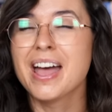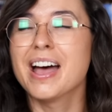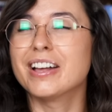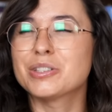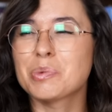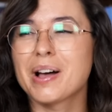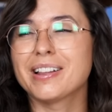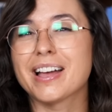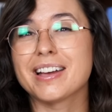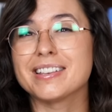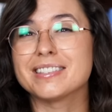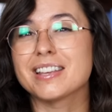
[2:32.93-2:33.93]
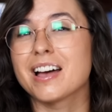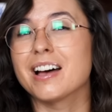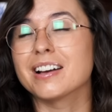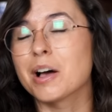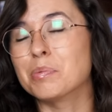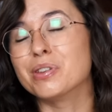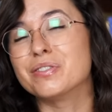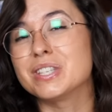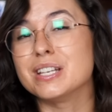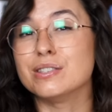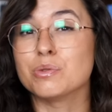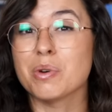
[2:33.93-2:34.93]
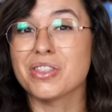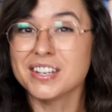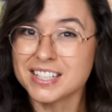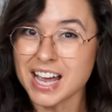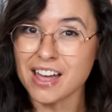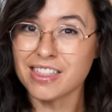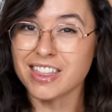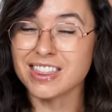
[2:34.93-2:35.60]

as well as a couple of scenes with Death